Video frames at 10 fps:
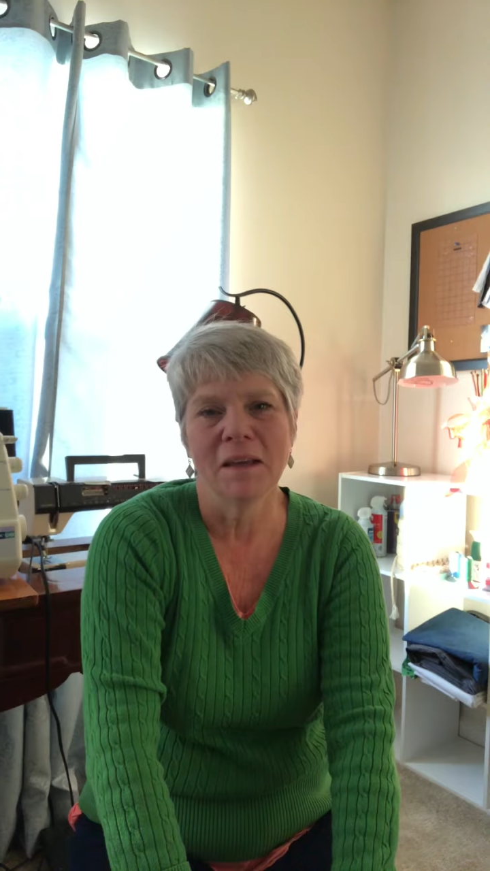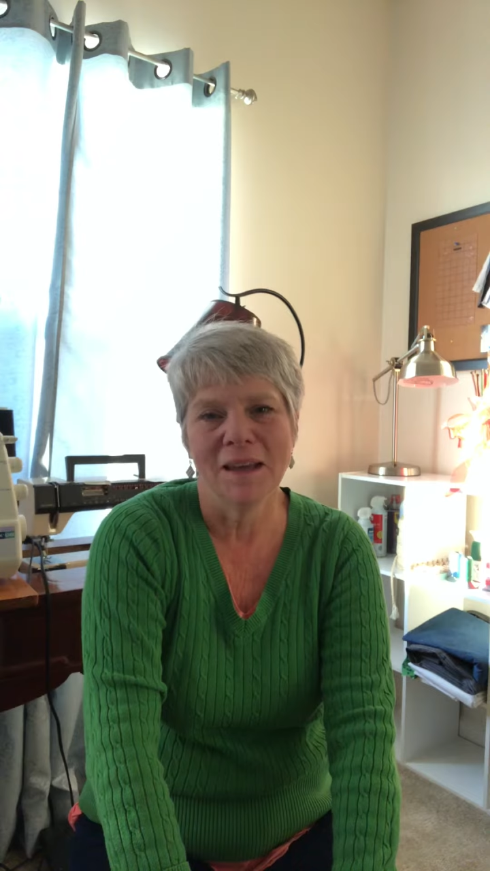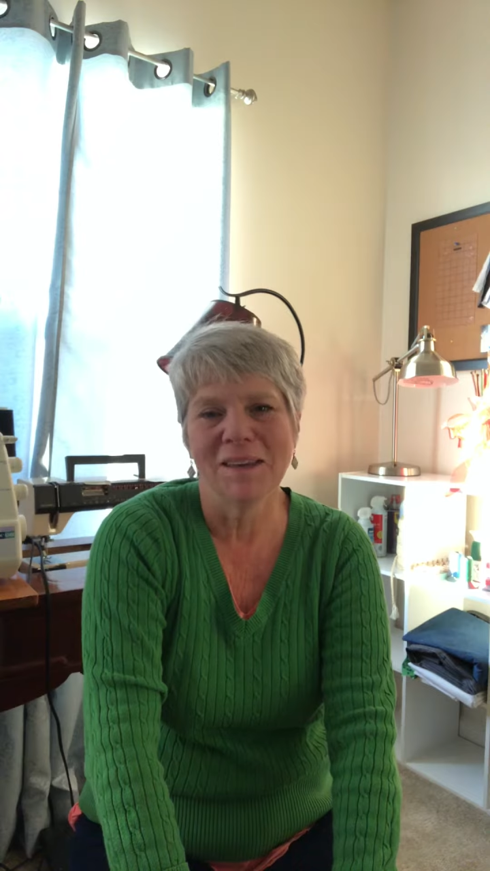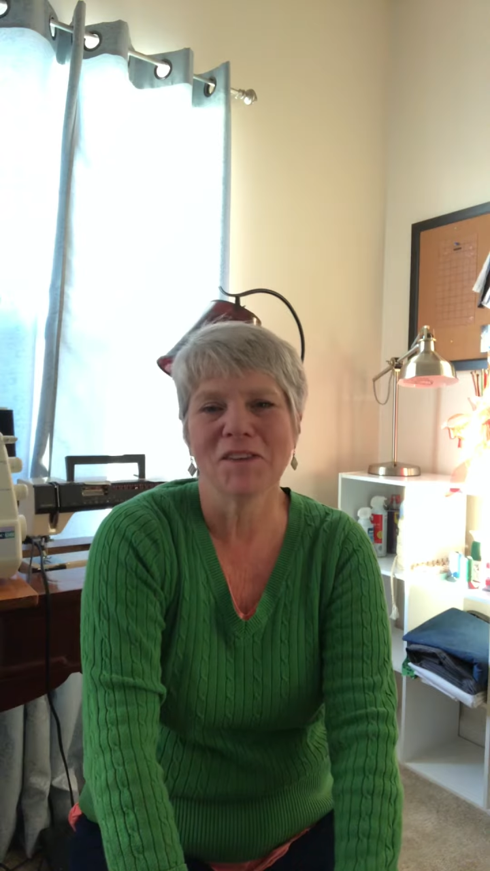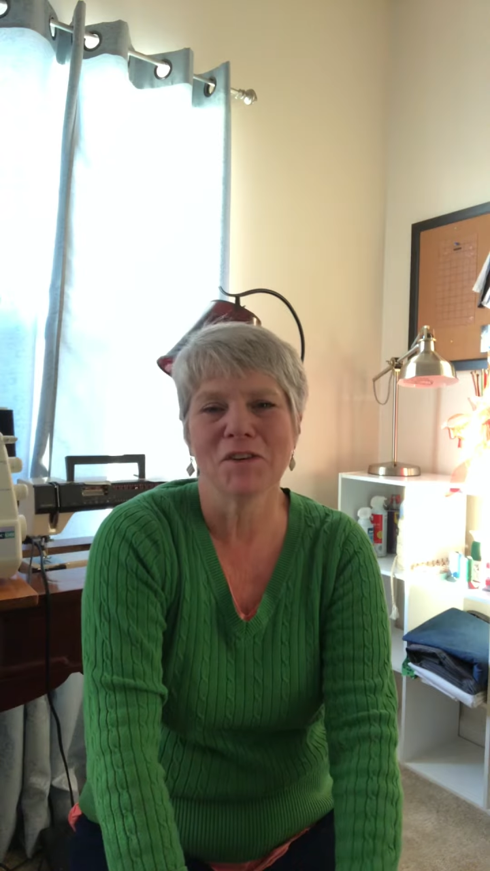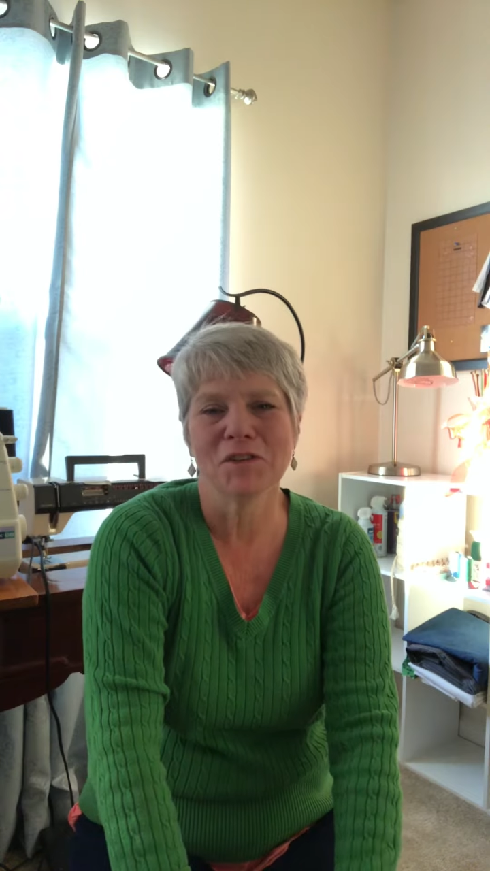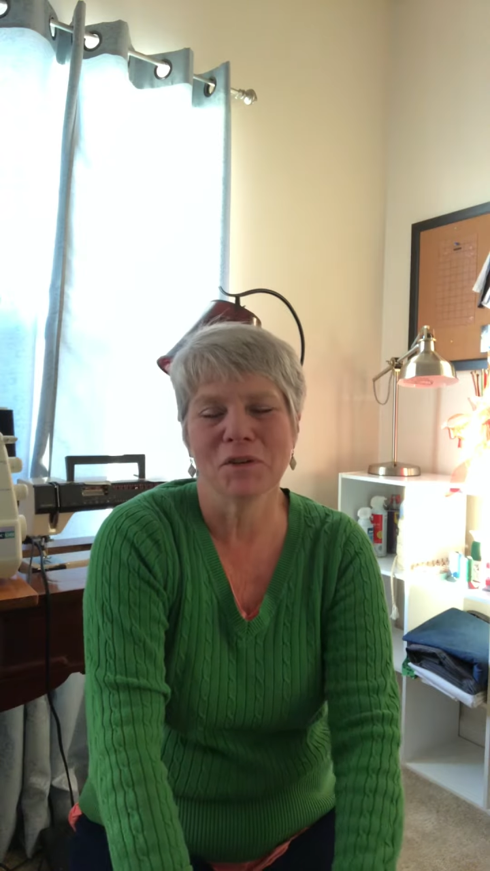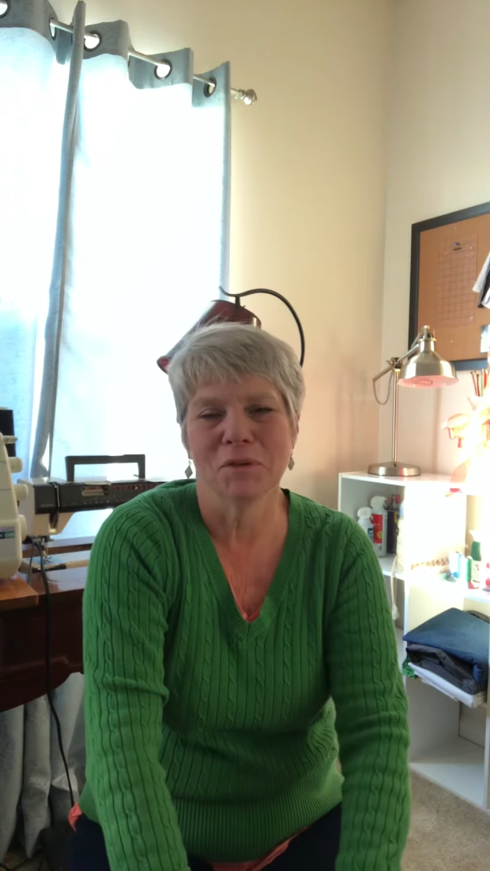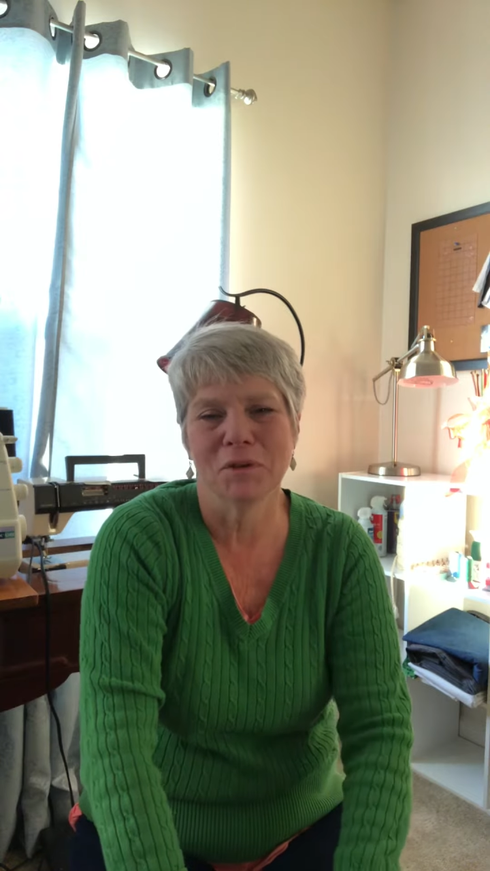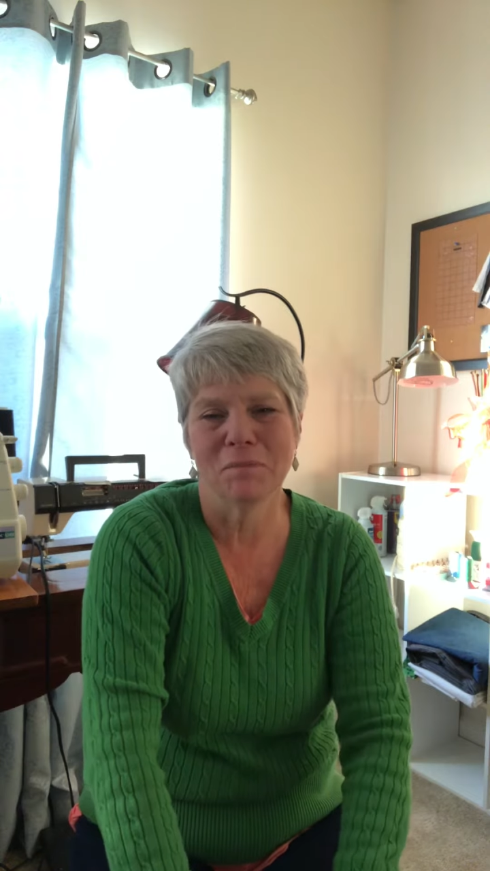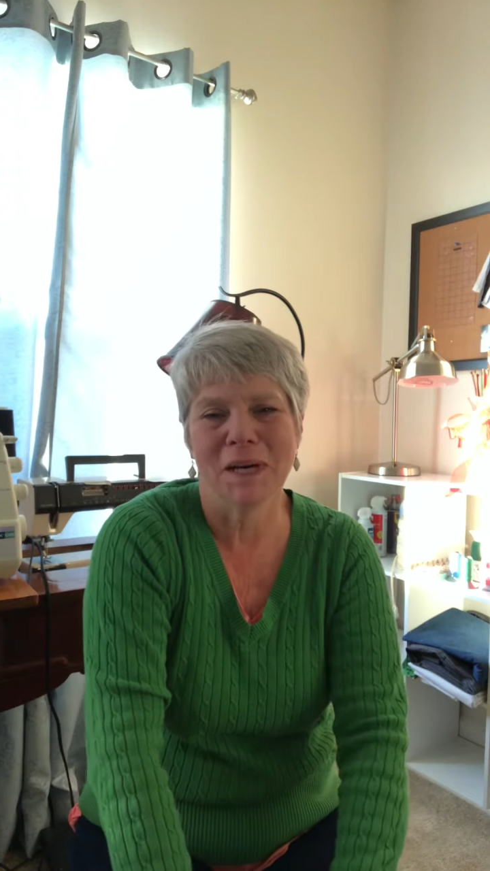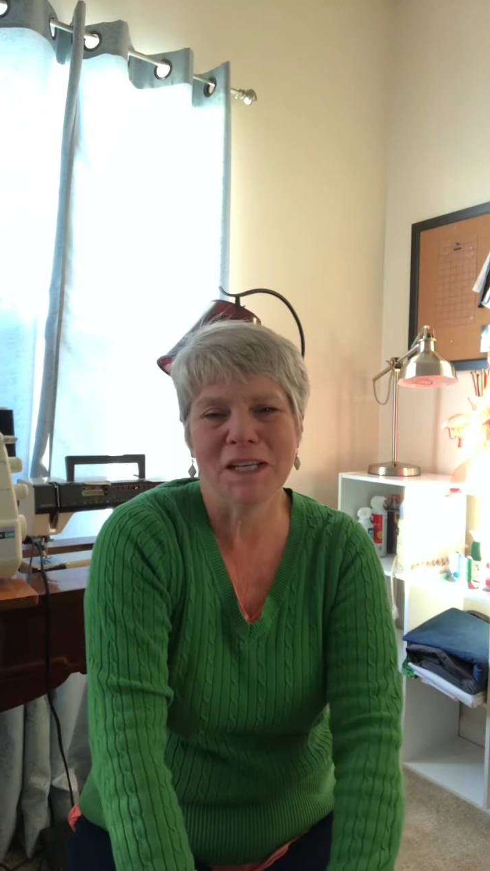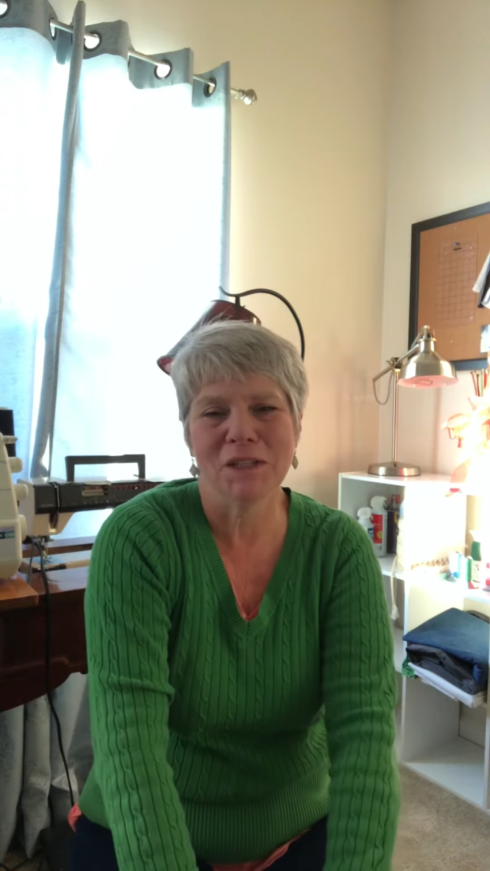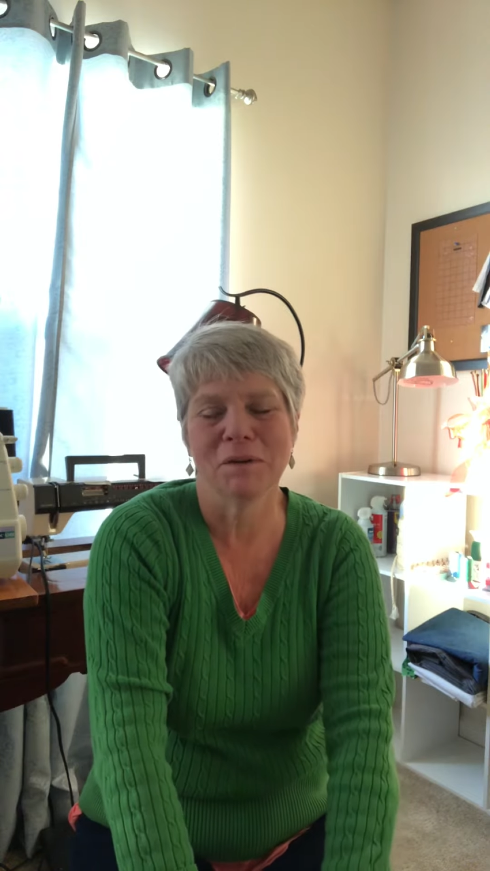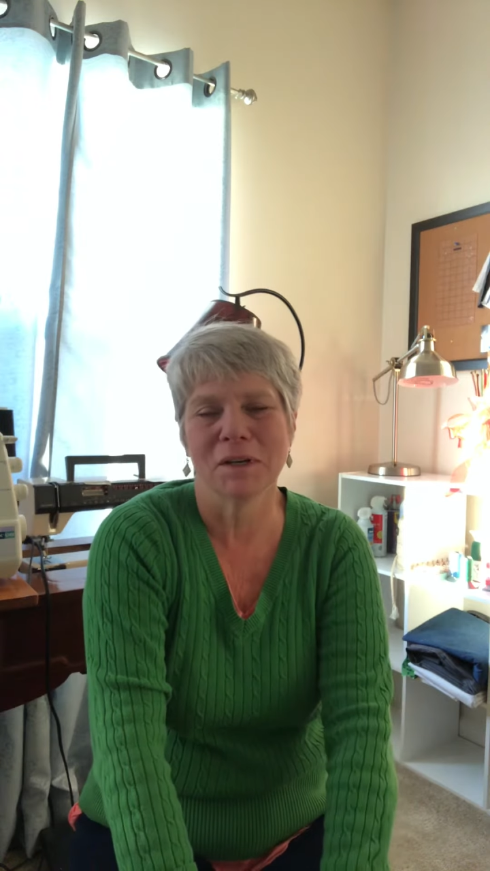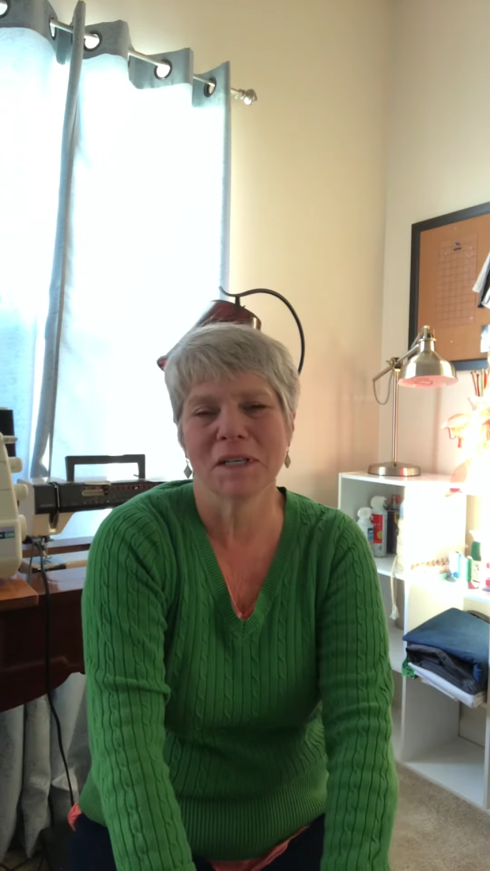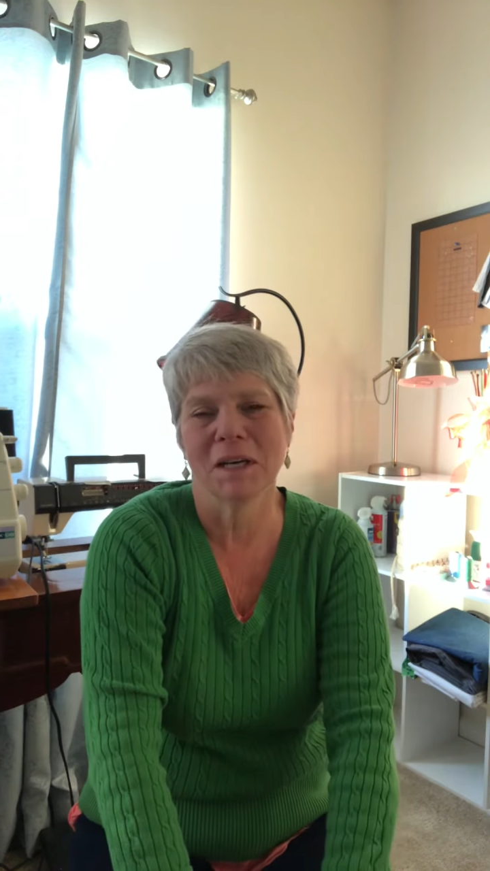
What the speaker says: and also goodbye to our